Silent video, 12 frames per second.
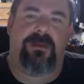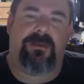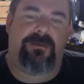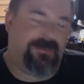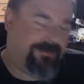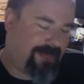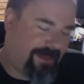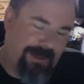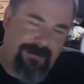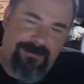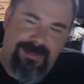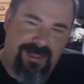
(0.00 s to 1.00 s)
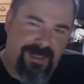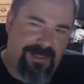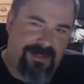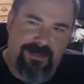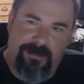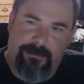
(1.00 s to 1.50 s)
It's not about
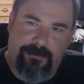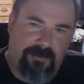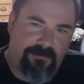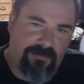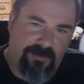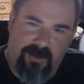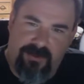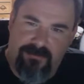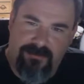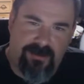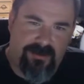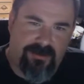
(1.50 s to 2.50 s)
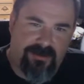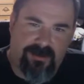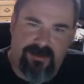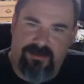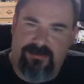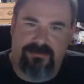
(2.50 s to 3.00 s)
being a perfect
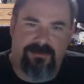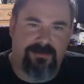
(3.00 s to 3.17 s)
all-American,